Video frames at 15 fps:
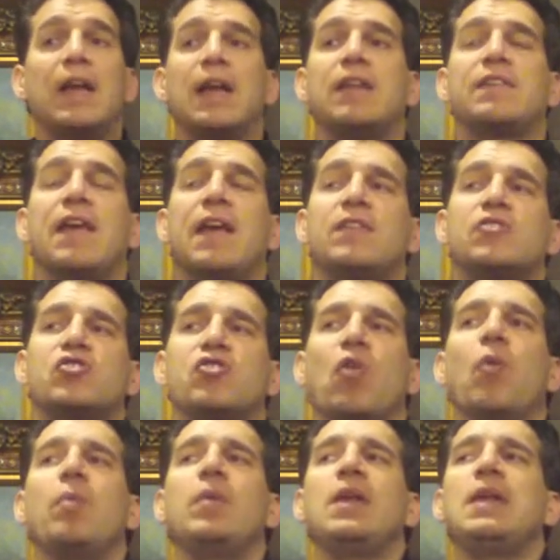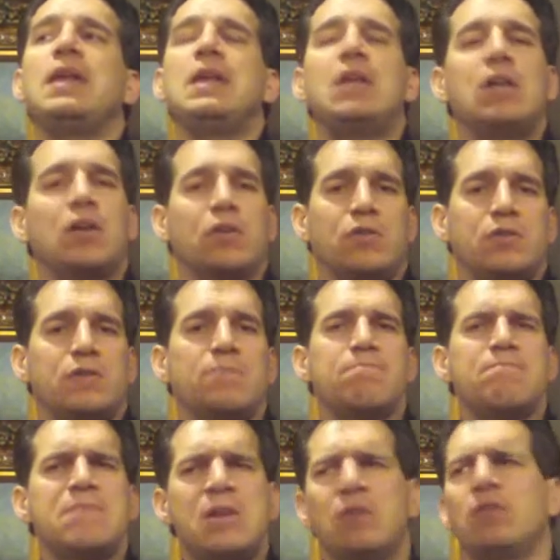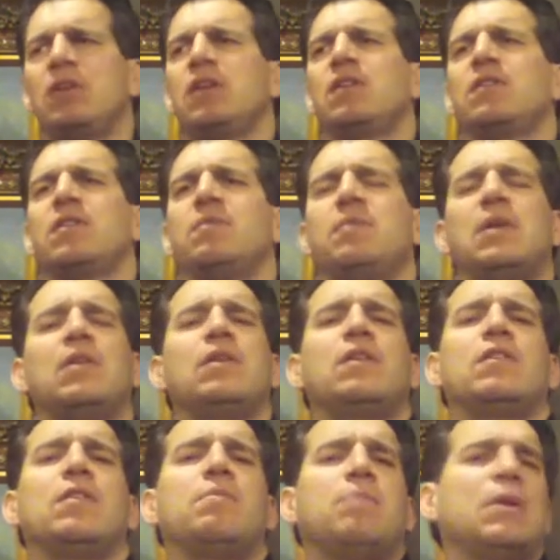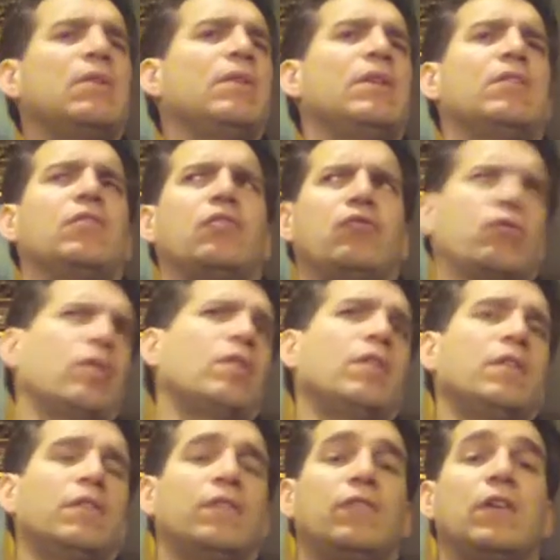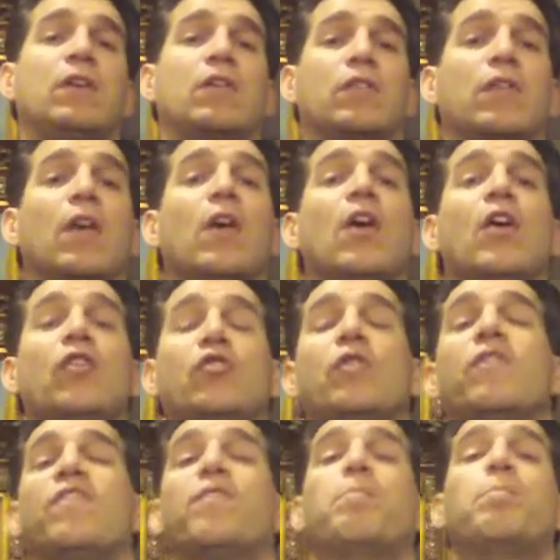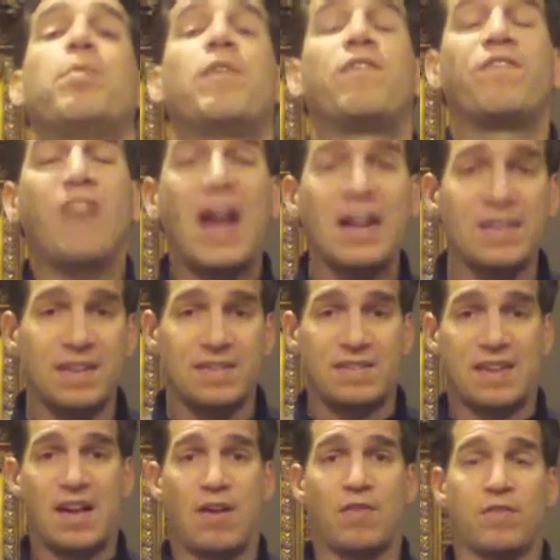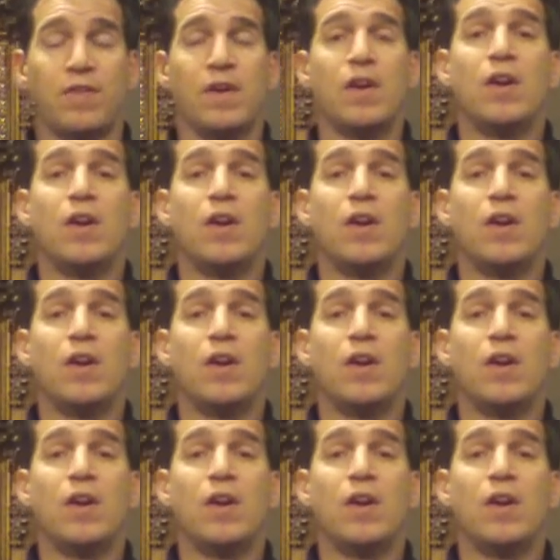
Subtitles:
It's had so many years, millions and millions and billions and trillions of years to perfect itself,